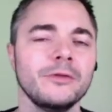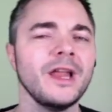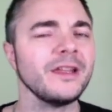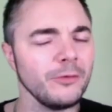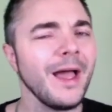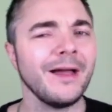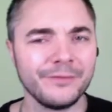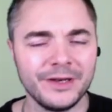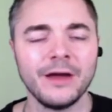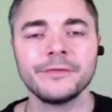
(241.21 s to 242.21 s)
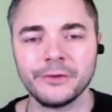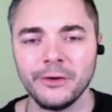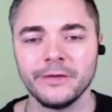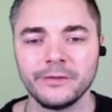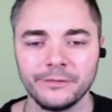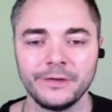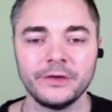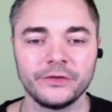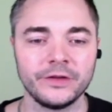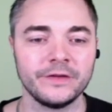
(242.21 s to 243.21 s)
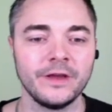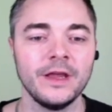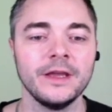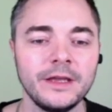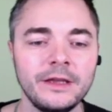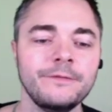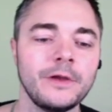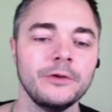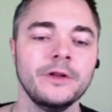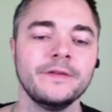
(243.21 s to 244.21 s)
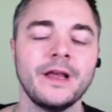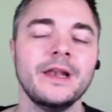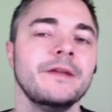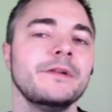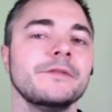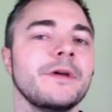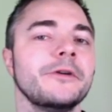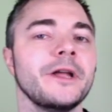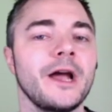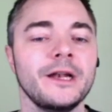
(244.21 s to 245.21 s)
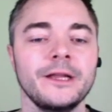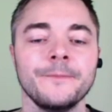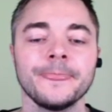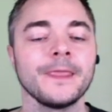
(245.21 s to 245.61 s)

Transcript: Like, you have enough turns to finish this if your units are leveled very highly.